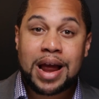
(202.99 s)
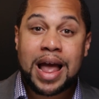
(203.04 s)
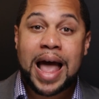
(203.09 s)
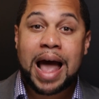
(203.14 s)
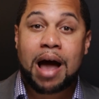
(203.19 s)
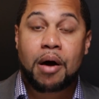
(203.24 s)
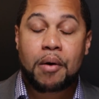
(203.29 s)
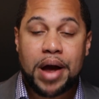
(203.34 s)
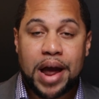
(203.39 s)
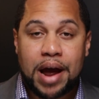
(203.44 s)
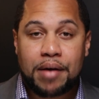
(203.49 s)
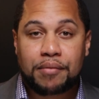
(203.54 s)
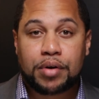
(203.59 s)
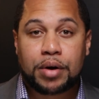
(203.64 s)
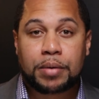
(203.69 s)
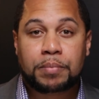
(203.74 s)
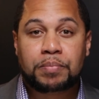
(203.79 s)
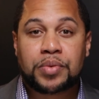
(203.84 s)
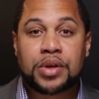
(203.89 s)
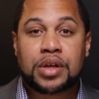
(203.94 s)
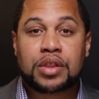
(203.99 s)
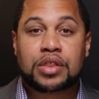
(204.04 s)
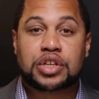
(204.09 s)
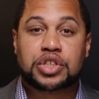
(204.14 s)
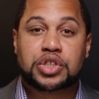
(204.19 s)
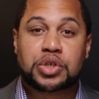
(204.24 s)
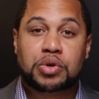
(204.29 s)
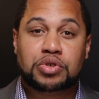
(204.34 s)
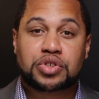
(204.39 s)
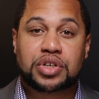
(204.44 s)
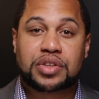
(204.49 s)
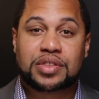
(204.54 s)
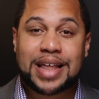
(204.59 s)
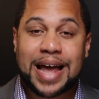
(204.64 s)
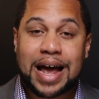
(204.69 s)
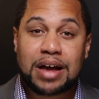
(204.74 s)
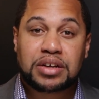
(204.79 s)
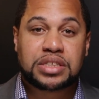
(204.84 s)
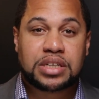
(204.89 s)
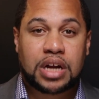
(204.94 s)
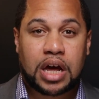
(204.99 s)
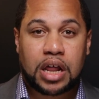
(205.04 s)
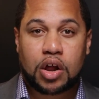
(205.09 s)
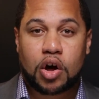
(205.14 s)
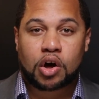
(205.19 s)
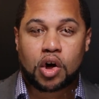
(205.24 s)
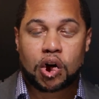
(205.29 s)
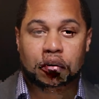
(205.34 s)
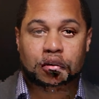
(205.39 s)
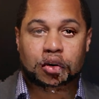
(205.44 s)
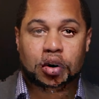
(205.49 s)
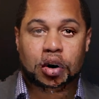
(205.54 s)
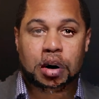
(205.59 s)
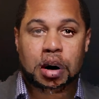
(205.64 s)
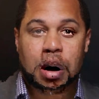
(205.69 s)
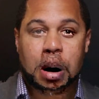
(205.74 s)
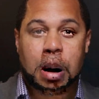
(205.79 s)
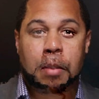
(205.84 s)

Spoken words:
However, the $200,000 offer